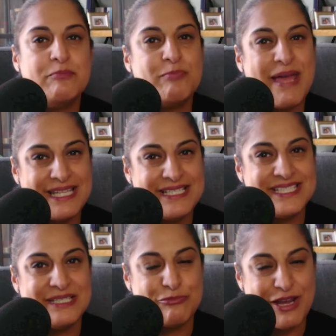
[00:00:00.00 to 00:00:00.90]

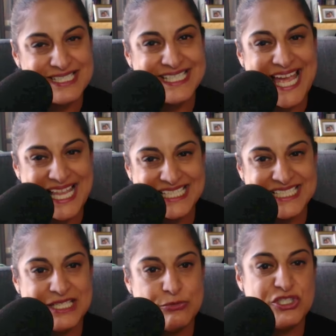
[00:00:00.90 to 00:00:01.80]
balancing
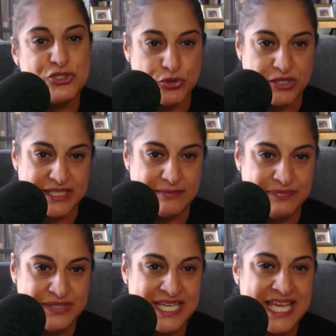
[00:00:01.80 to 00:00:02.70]
practicality with joy
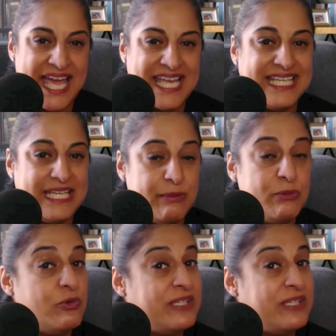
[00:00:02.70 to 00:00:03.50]
and keeping what